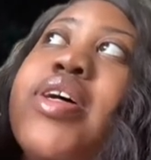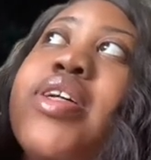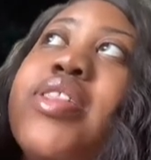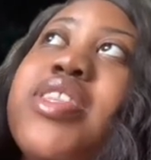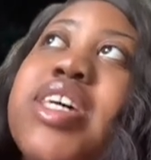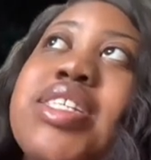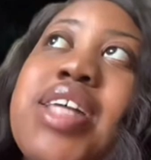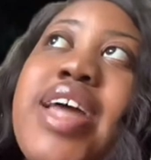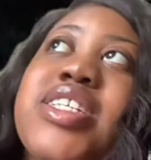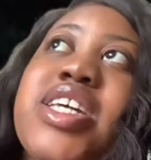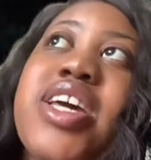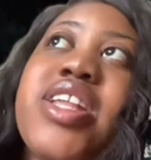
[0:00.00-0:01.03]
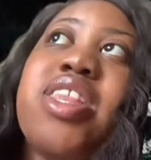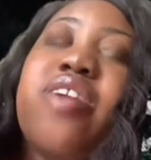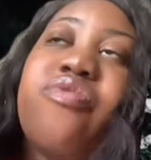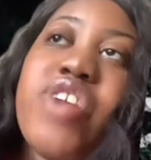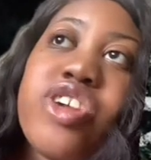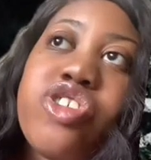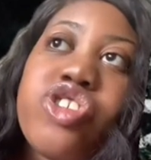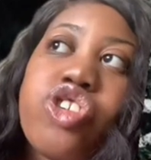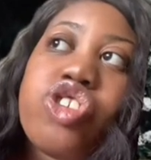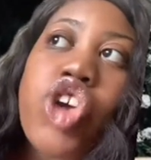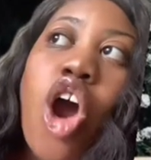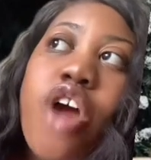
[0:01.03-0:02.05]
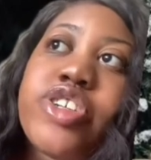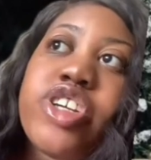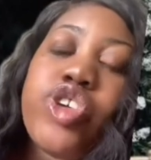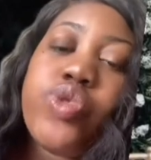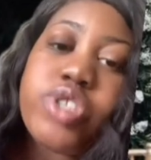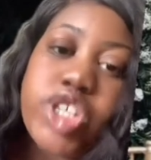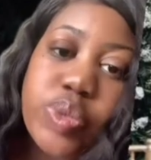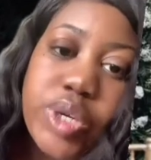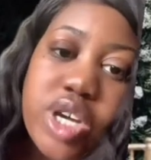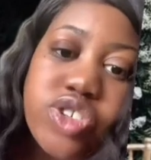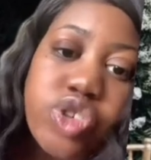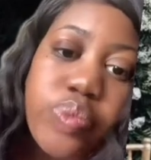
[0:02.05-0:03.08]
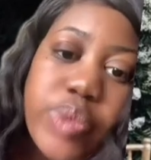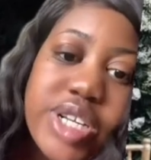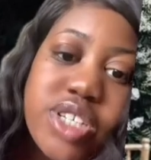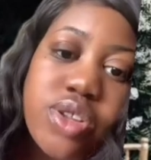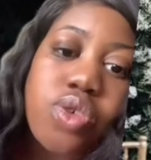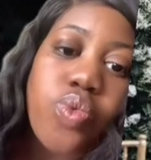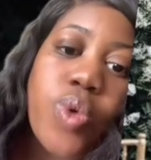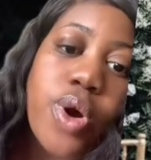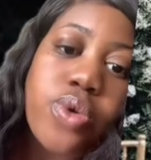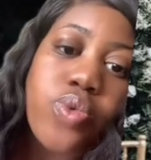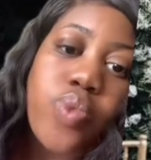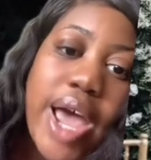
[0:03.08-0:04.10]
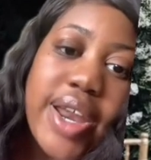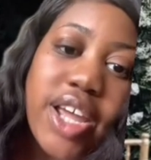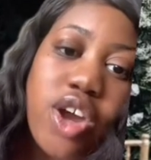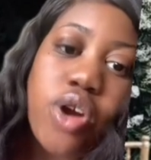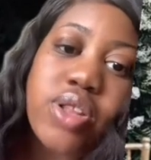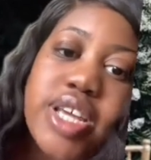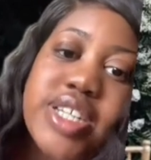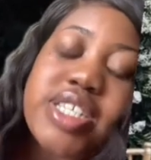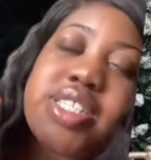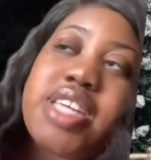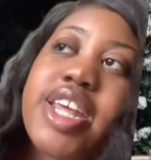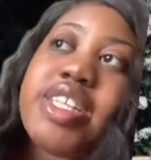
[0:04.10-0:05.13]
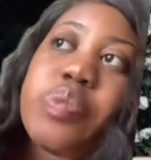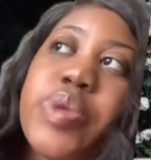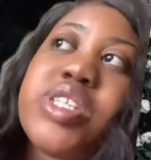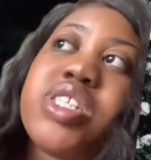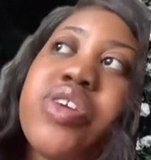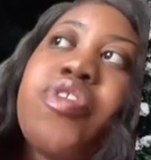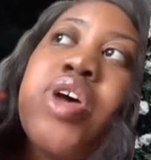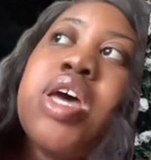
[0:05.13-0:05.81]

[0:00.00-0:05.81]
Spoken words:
this idea that vendors are charging you just because you mentioned the word wedding, or things just get expensive